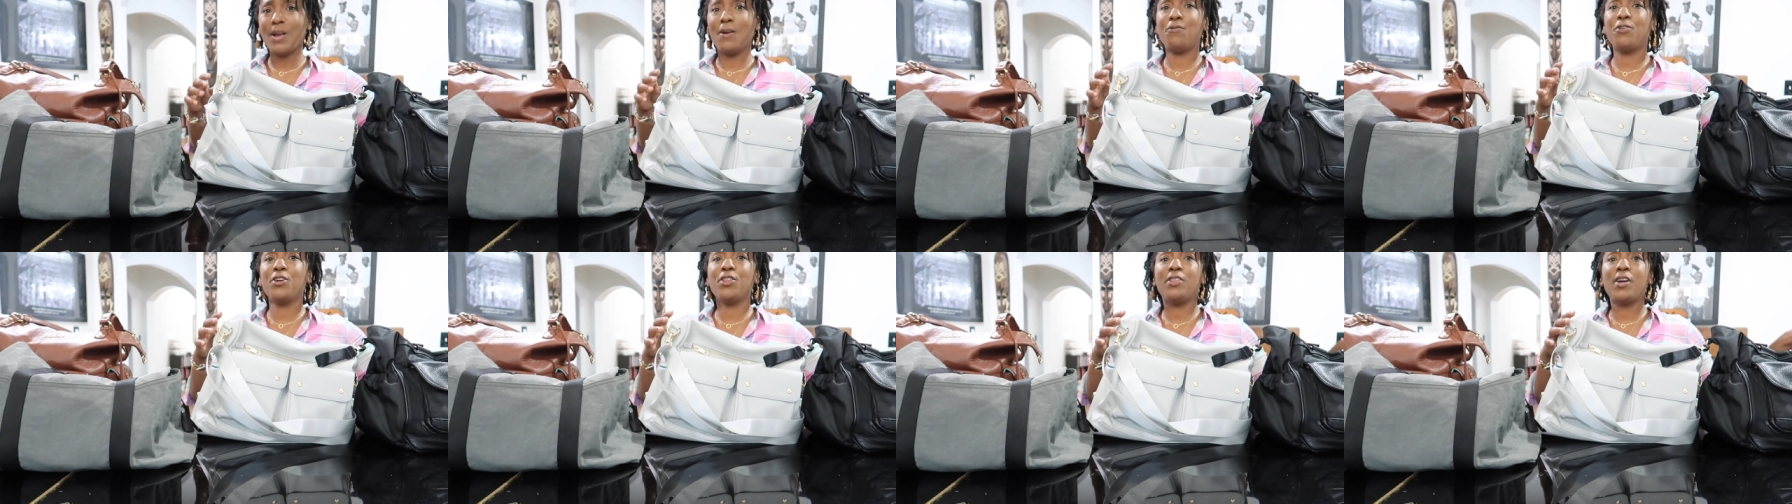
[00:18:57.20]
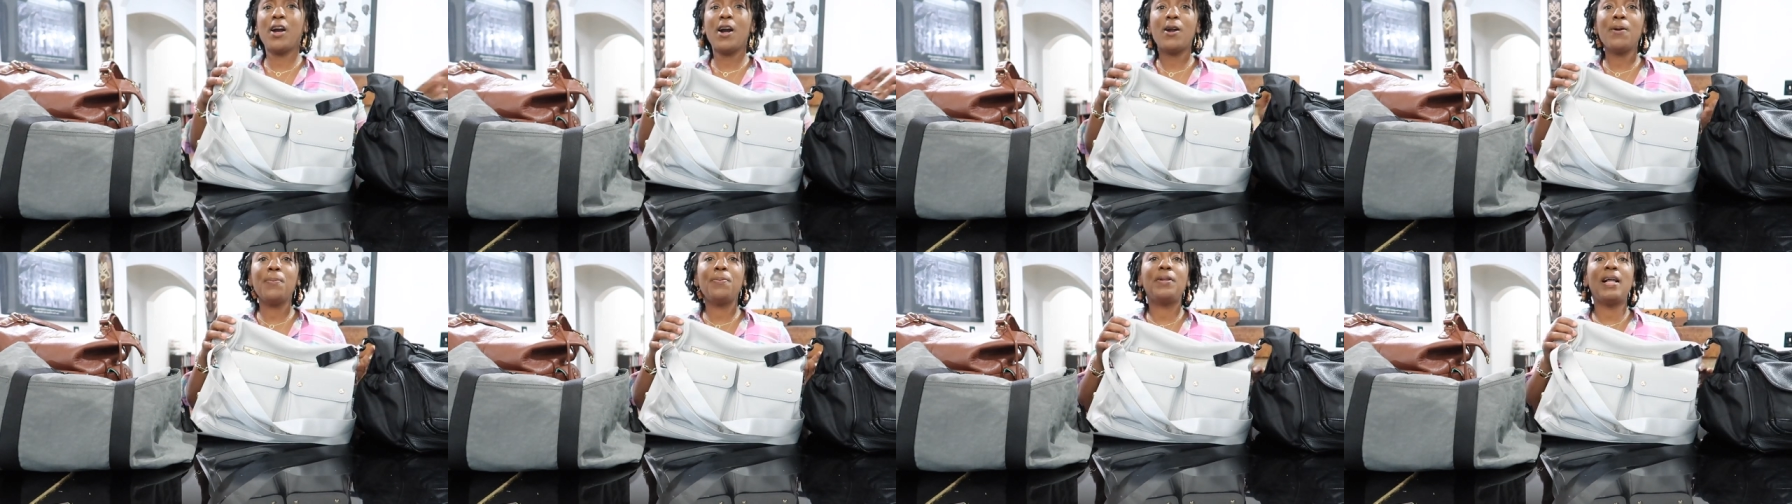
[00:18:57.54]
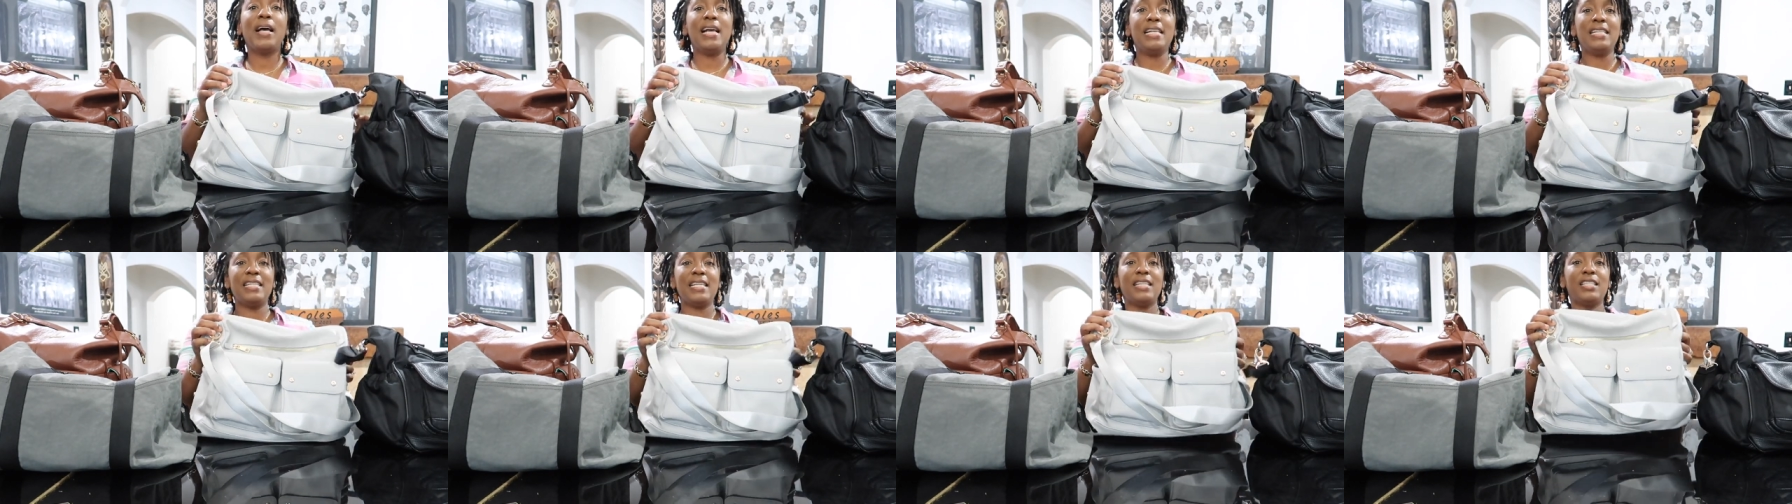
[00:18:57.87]
For third
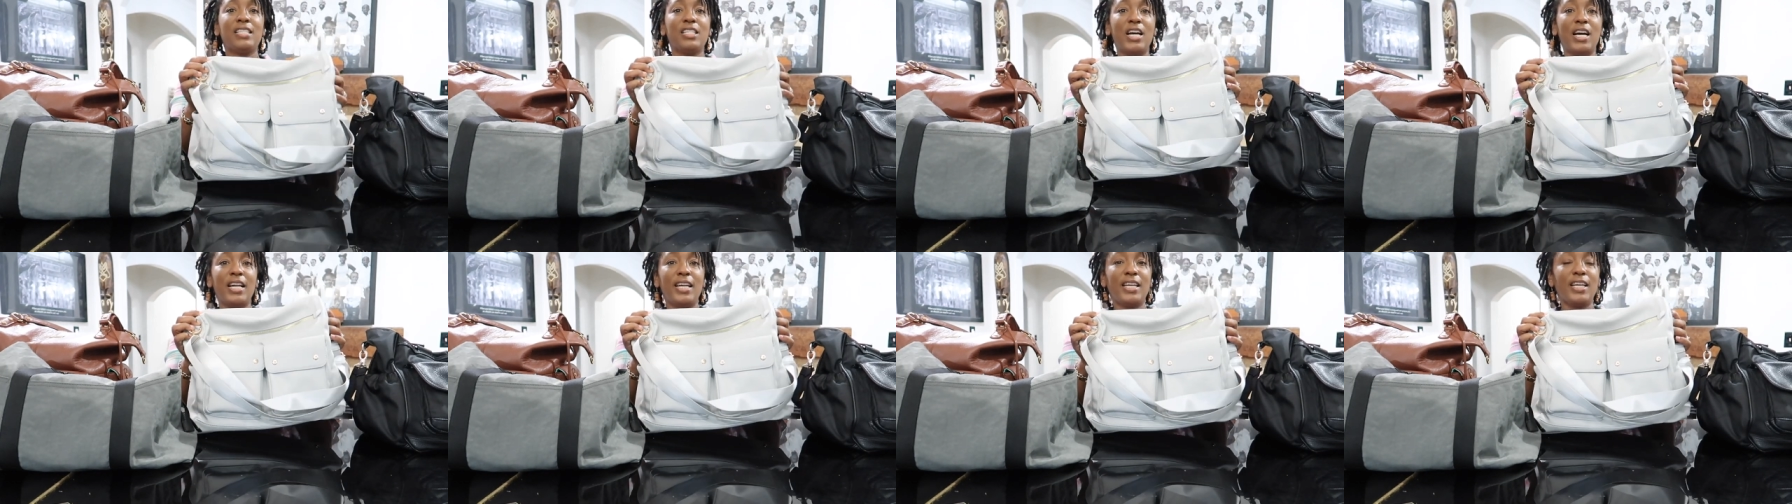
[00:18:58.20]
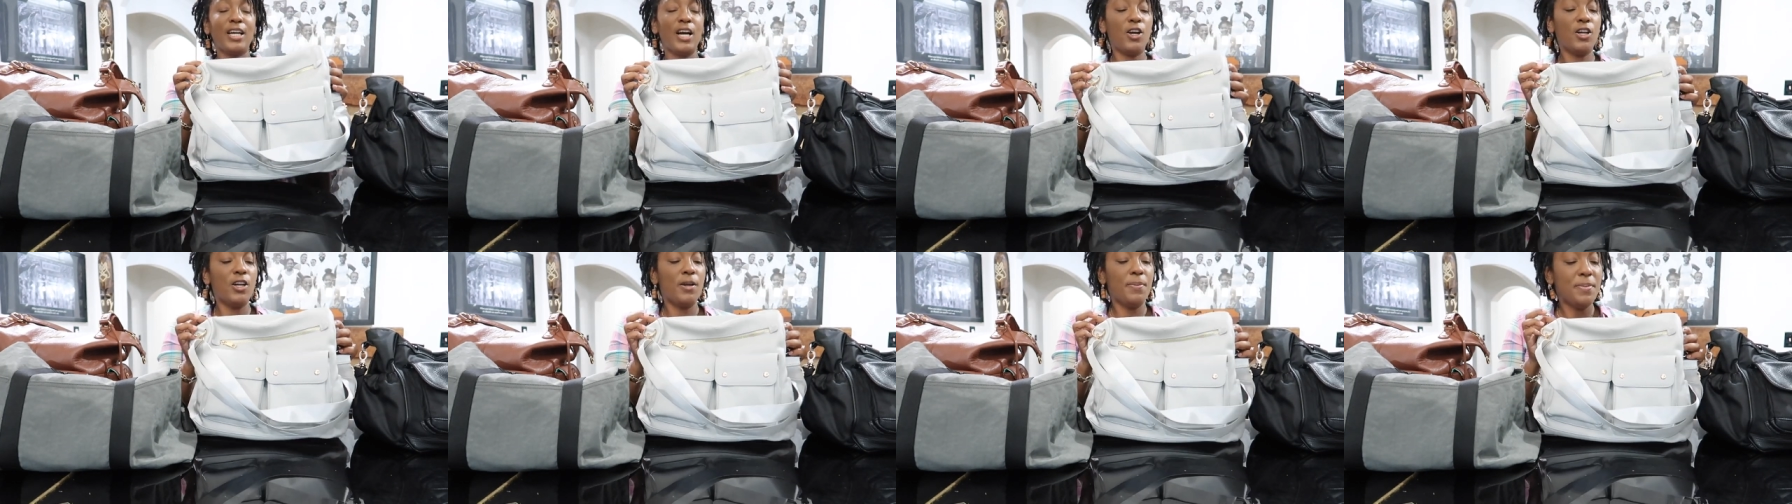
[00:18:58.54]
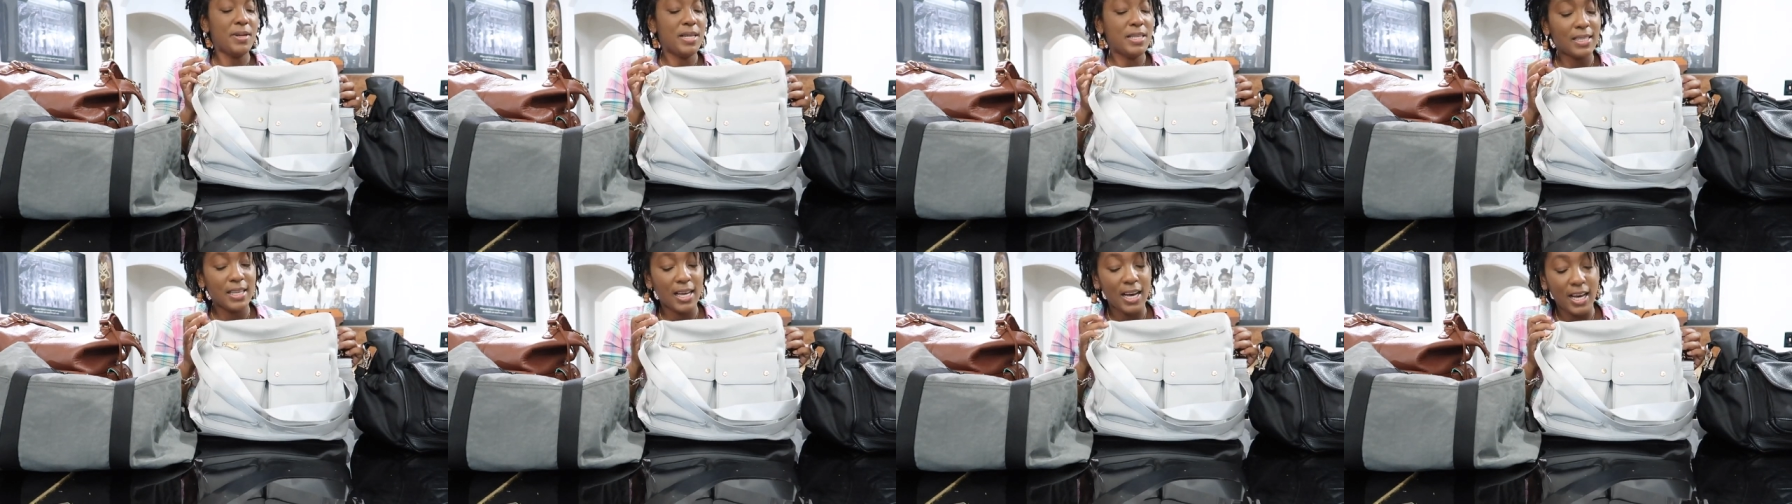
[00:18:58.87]
place, it's gonna go to
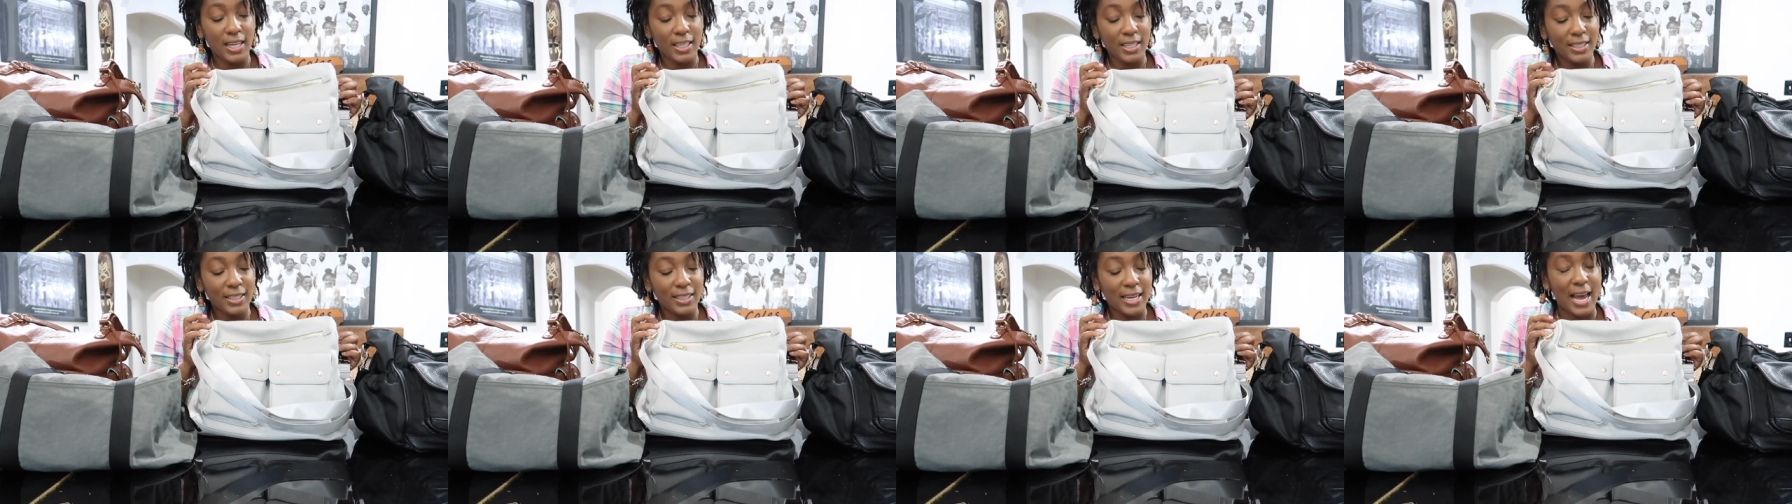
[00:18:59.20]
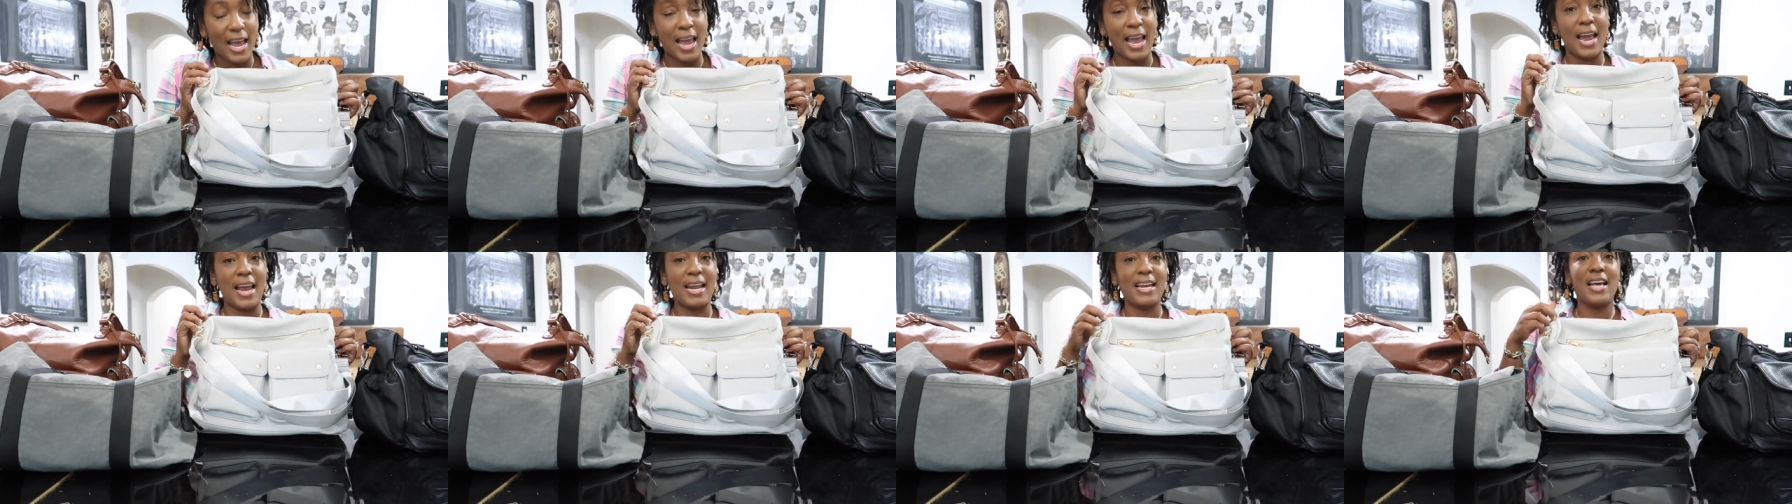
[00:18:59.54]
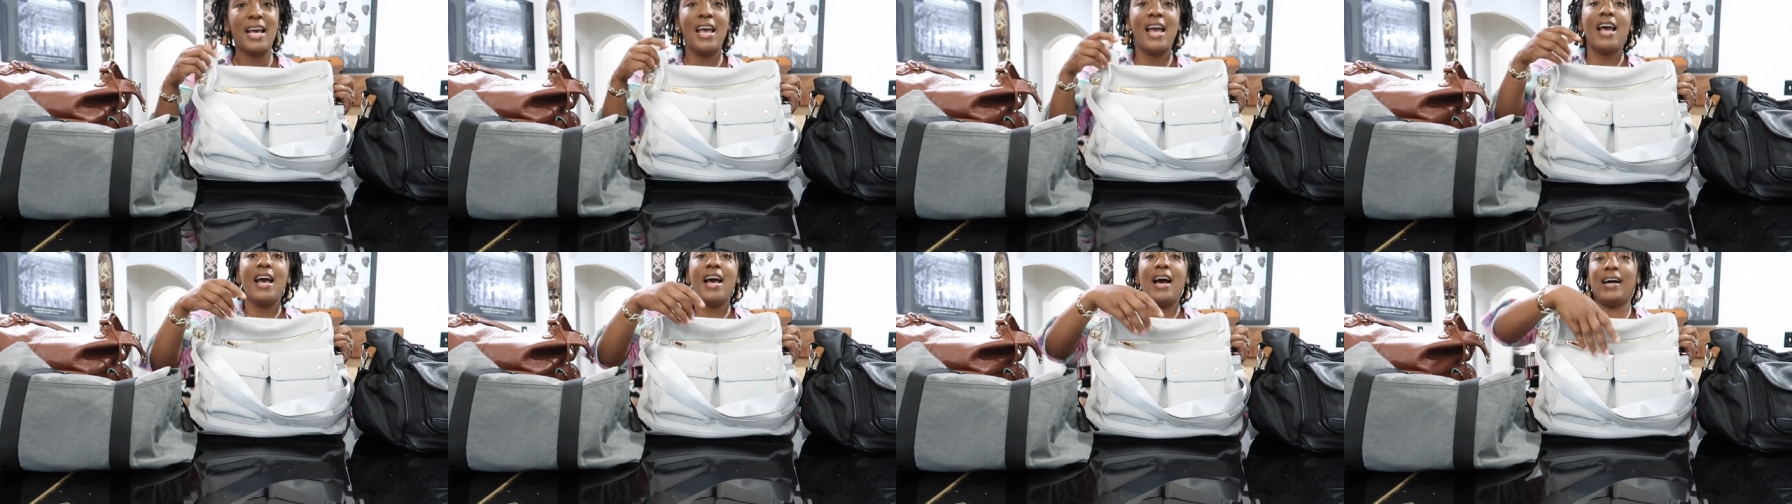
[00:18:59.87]
Miss Ella
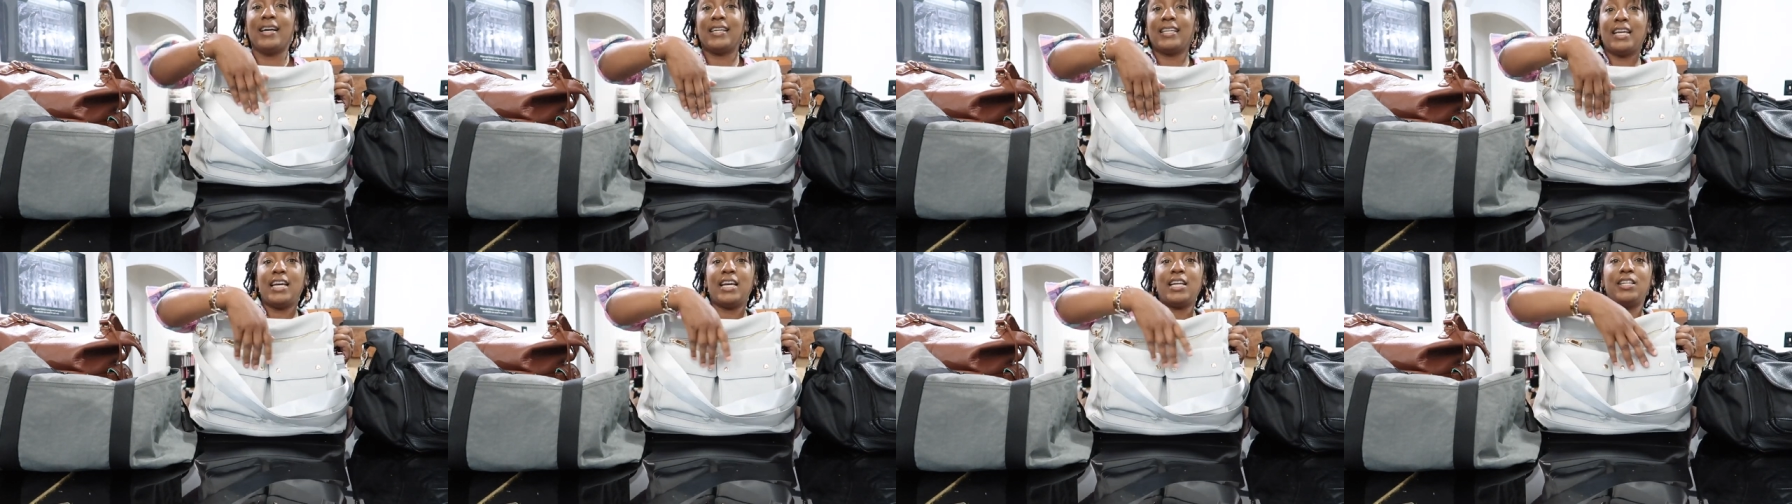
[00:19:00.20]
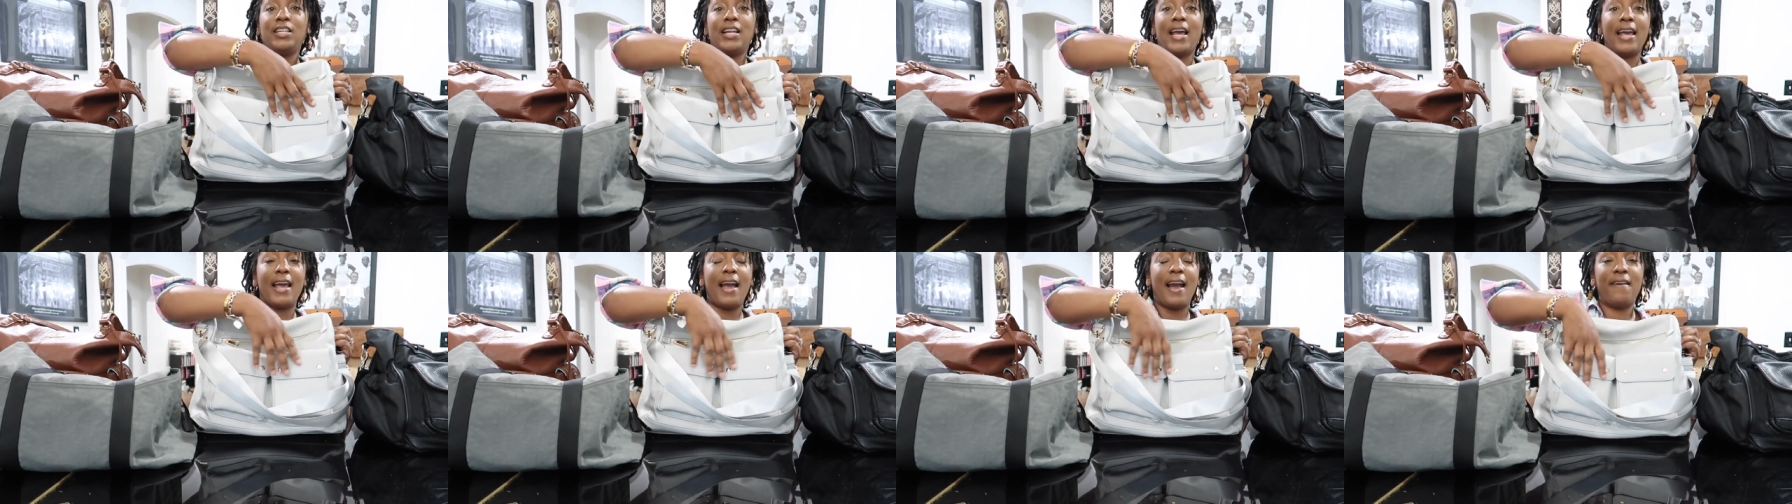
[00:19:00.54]
Dane. Again, they